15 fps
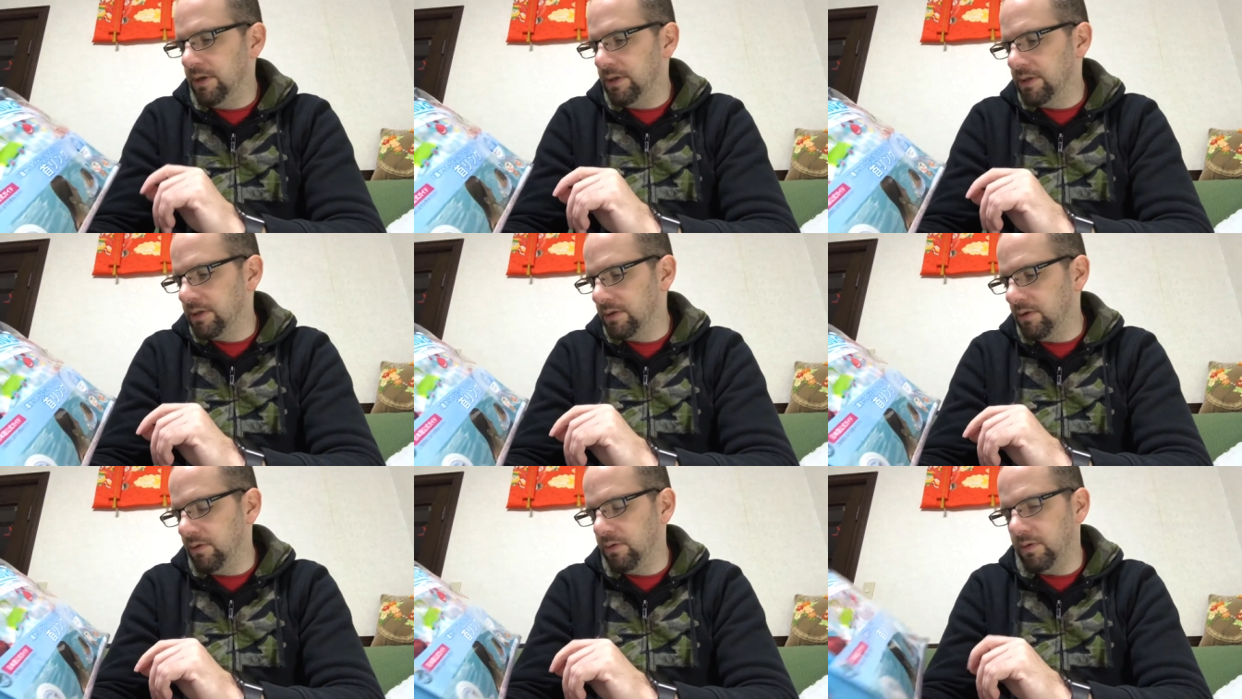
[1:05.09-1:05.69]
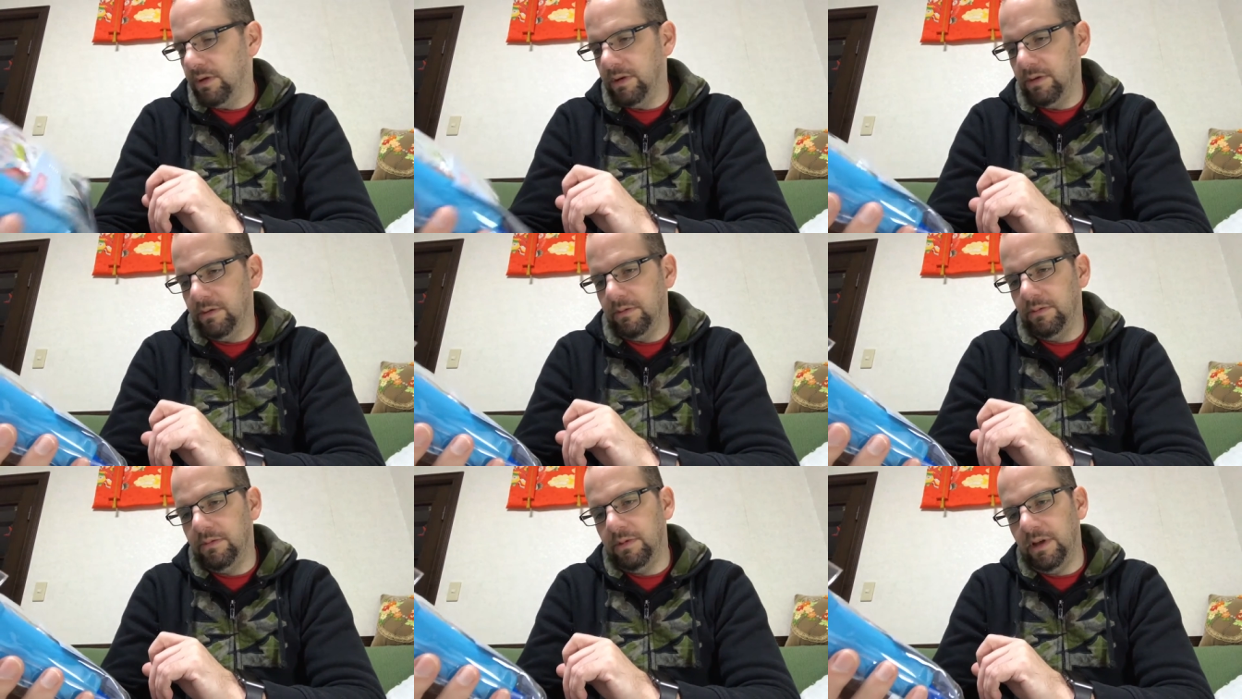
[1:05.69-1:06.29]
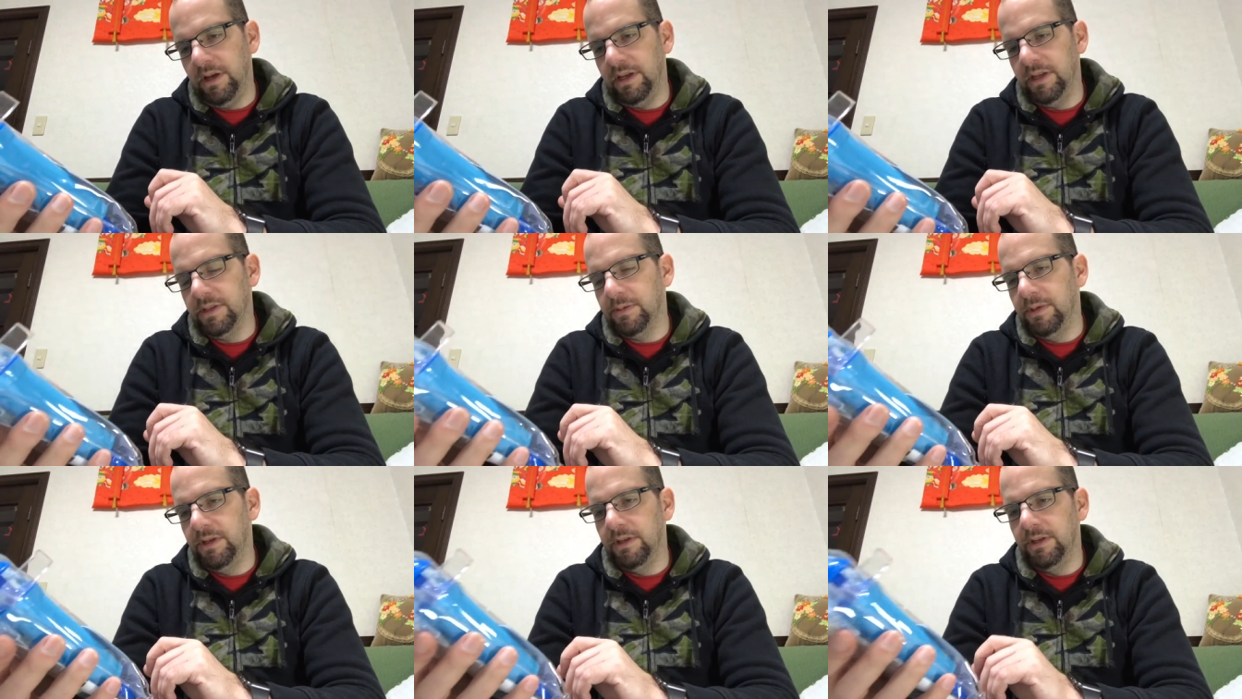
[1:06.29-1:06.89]
So I
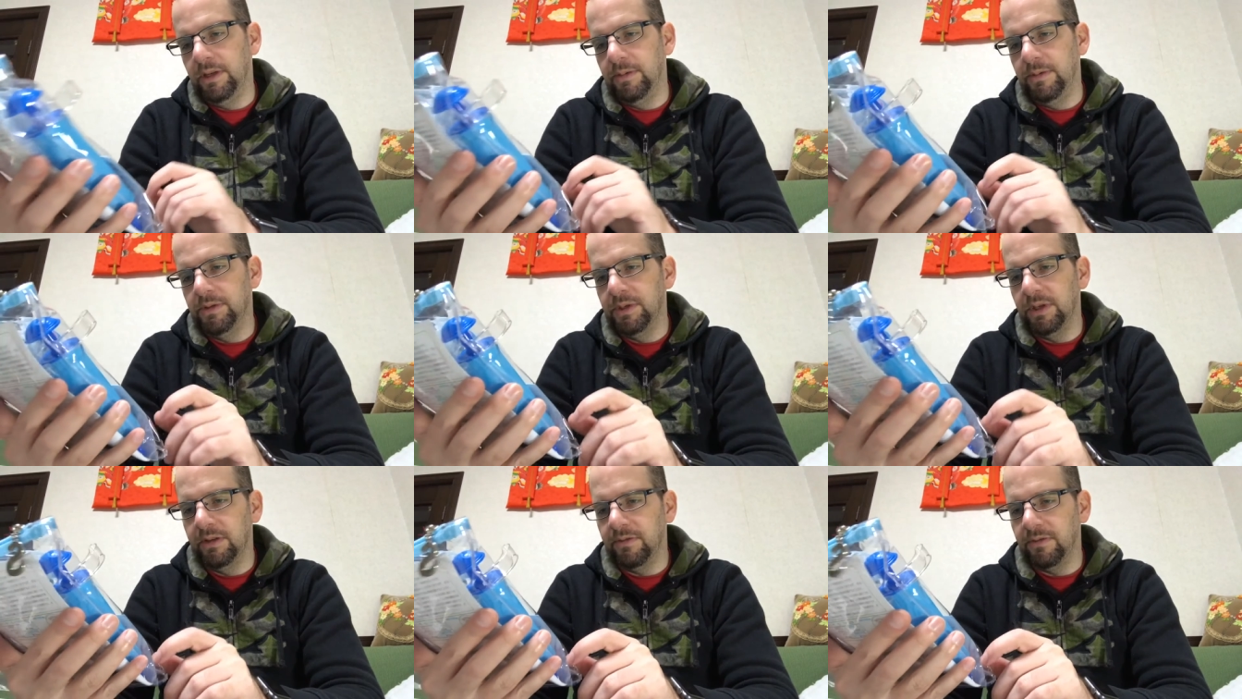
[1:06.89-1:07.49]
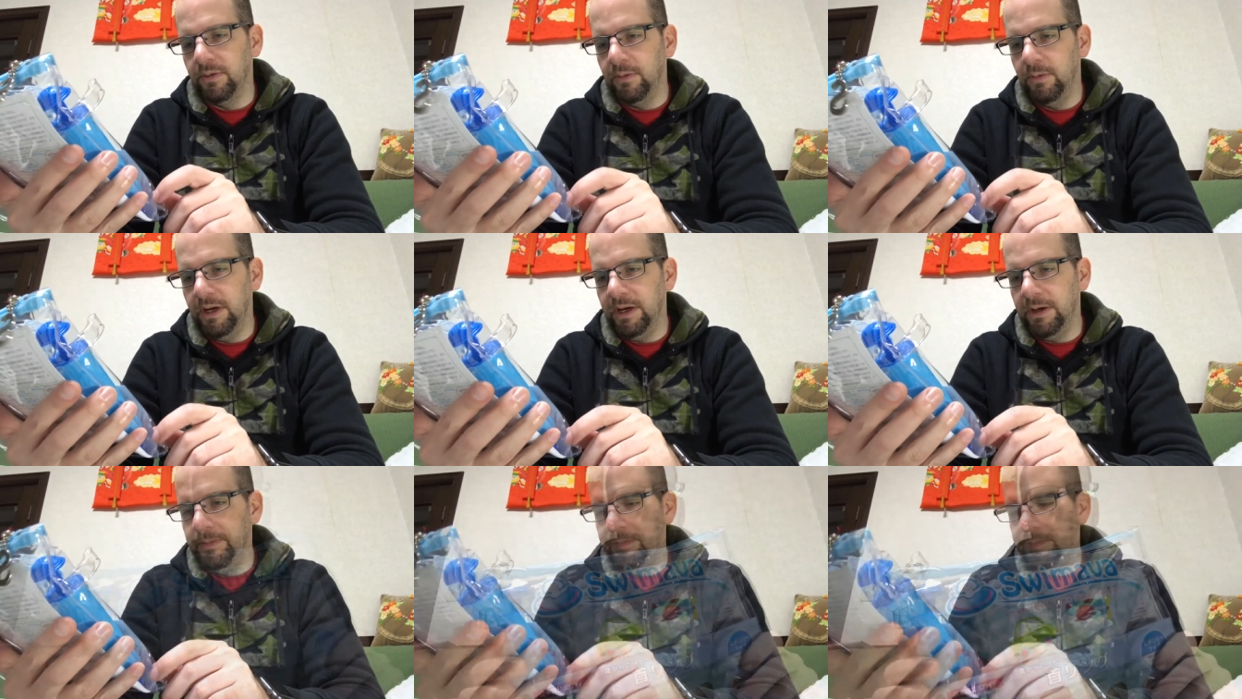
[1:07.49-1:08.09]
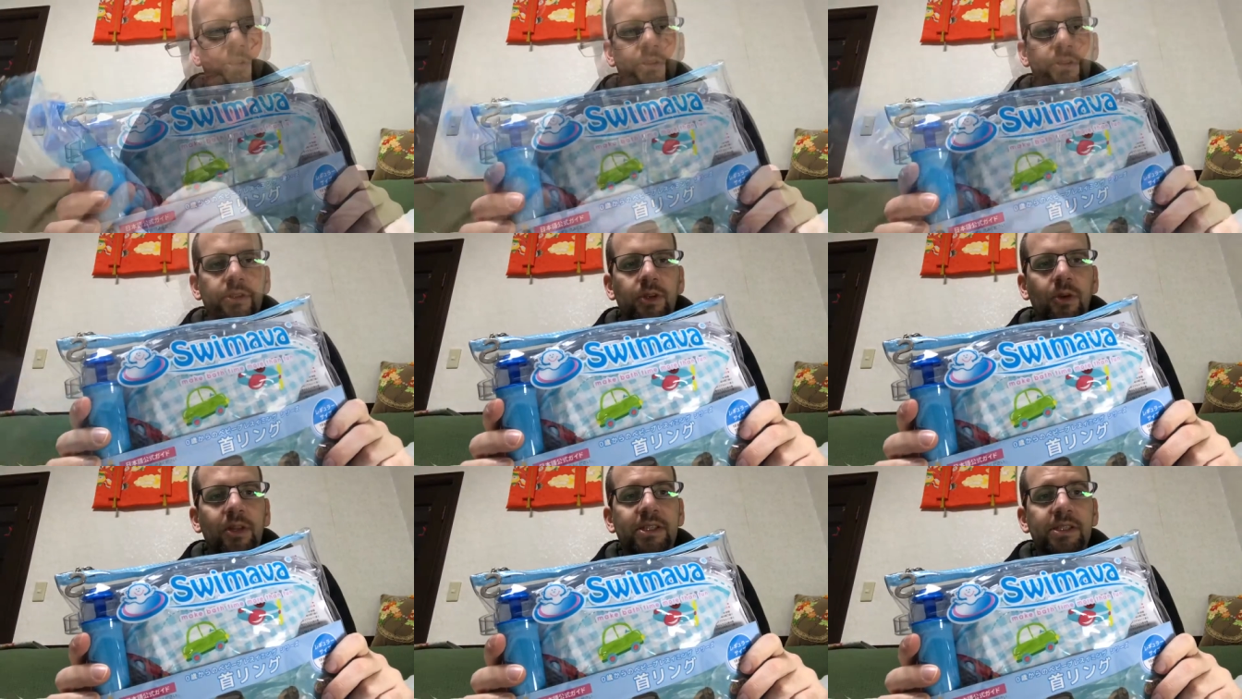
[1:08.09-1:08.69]
guess we could keep using it for a while.
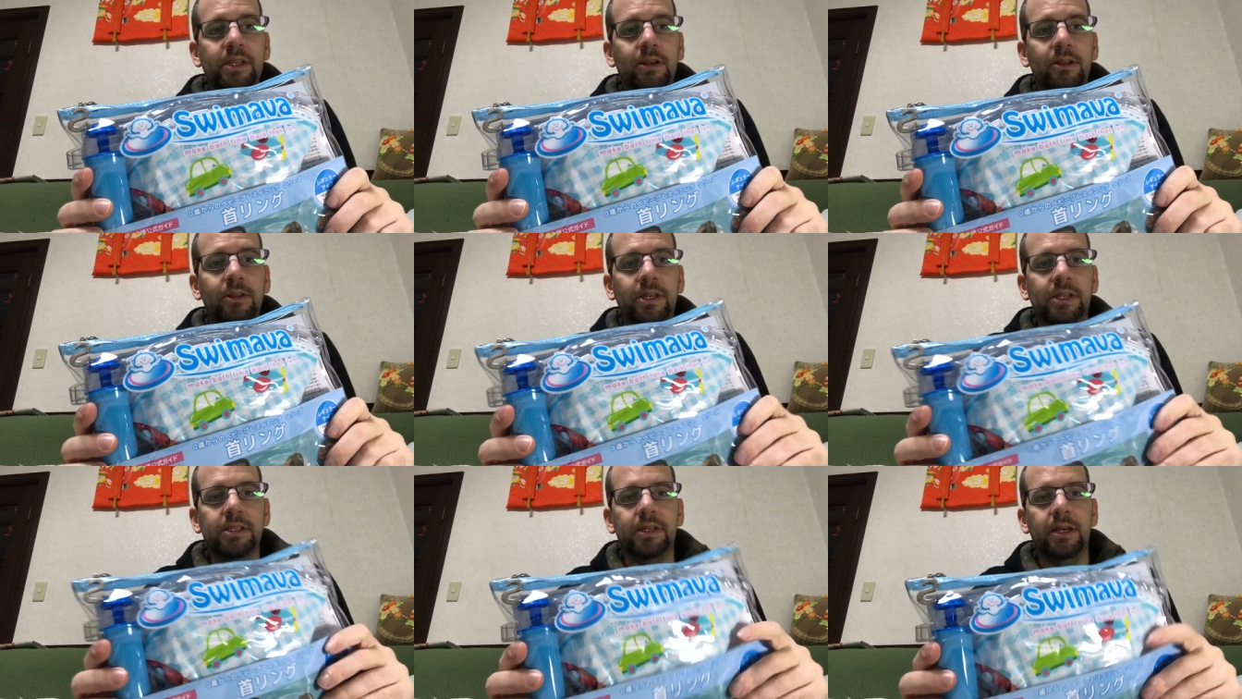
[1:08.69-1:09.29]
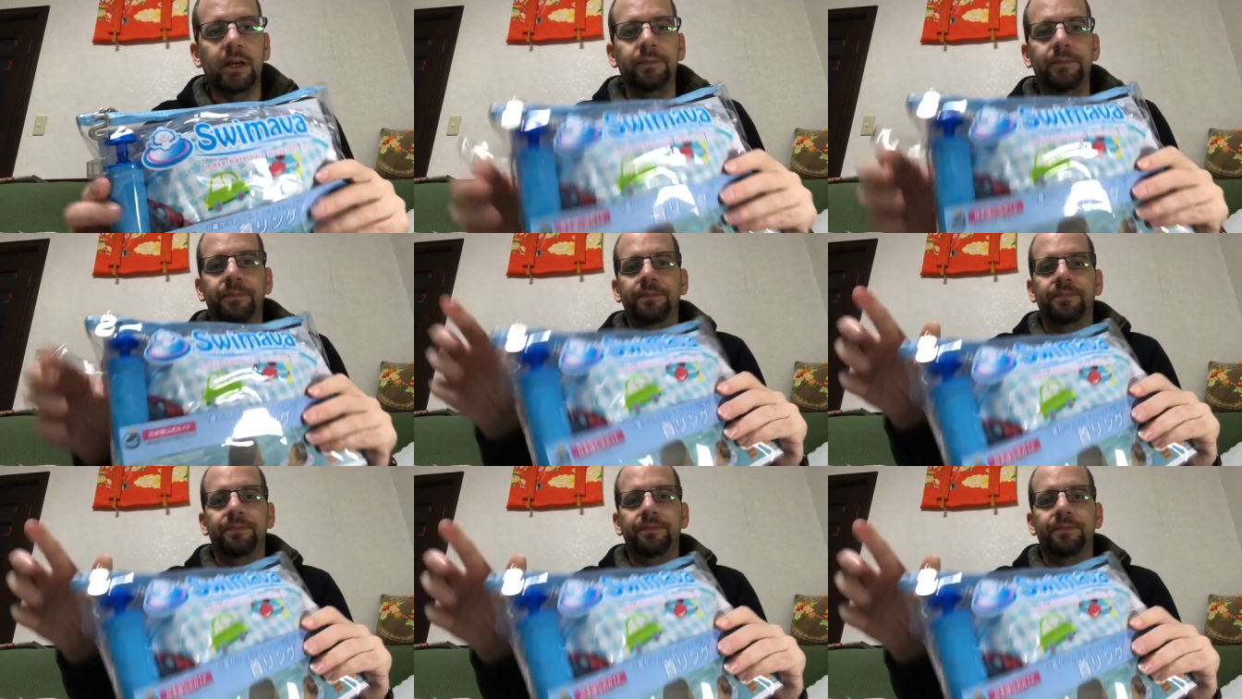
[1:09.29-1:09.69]
So let's take a look inside.